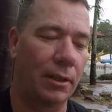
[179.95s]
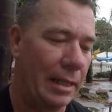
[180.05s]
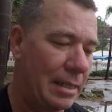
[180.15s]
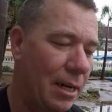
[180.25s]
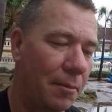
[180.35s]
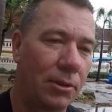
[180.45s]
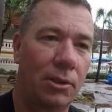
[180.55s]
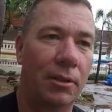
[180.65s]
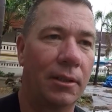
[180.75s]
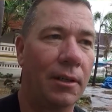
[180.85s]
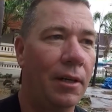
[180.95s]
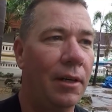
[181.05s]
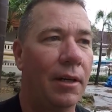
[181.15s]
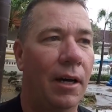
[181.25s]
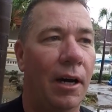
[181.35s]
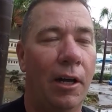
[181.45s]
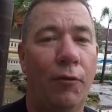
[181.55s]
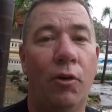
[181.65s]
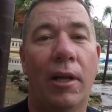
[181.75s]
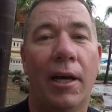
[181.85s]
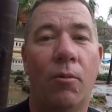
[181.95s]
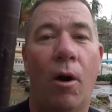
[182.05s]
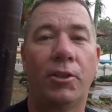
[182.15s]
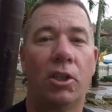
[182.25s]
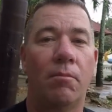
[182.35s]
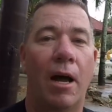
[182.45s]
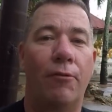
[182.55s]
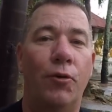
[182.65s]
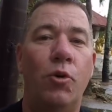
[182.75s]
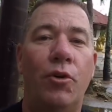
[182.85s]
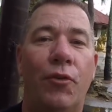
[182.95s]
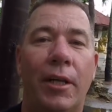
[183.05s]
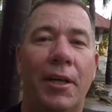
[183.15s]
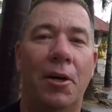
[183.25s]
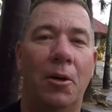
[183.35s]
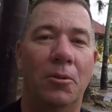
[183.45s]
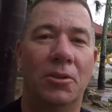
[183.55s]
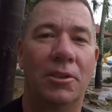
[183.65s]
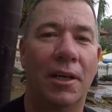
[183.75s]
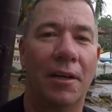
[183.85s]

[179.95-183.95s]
link up to it. If you like watching my food videos,